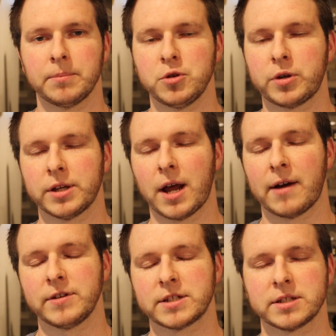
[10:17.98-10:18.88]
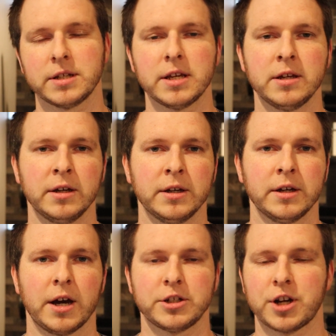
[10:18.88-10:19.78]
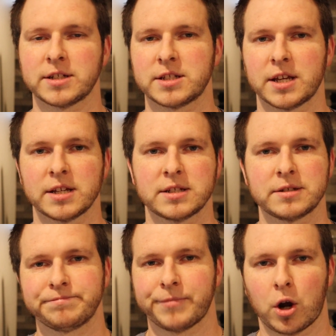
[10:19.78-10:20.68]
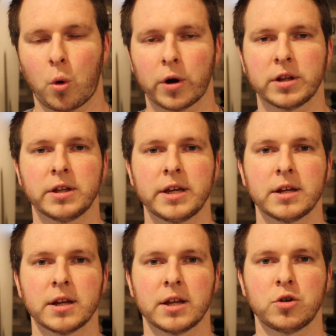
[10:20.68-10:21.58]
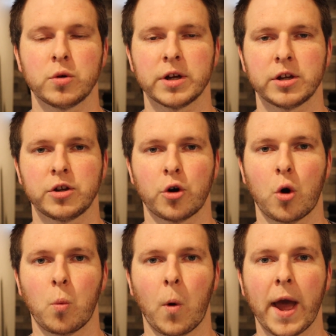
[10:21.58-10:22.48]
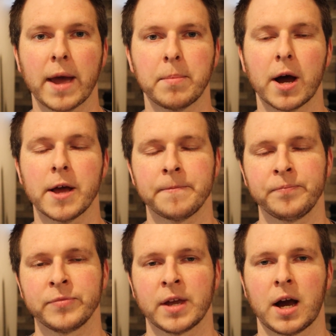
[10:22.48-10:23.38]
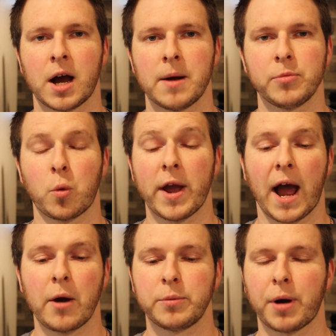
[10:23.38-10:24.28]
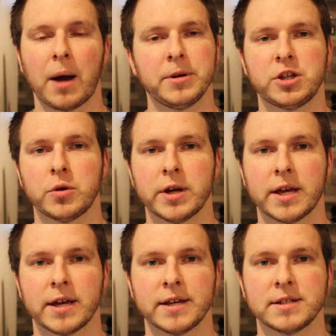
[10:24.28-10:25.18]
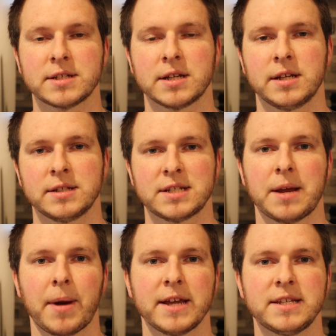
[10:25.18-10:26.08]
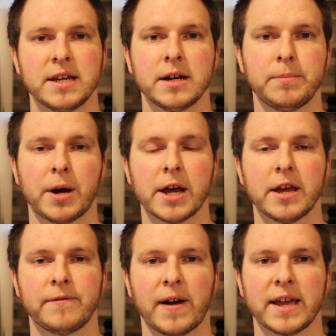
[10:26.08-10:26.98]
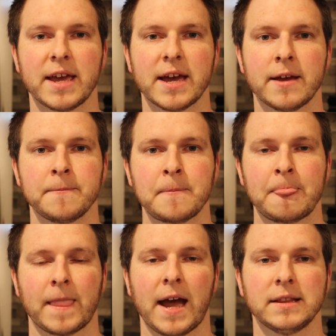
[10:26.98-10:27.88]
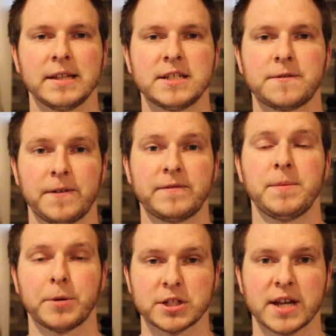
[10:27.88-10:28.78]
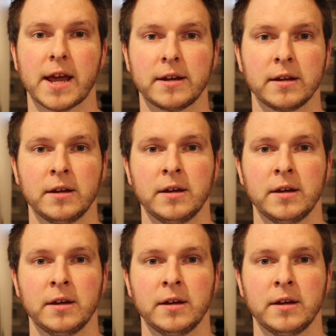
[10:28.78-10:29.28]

You can obviously adjust things accordingly and do it your own way, but the way I would probably do it is same idea, but if I get at least 50%,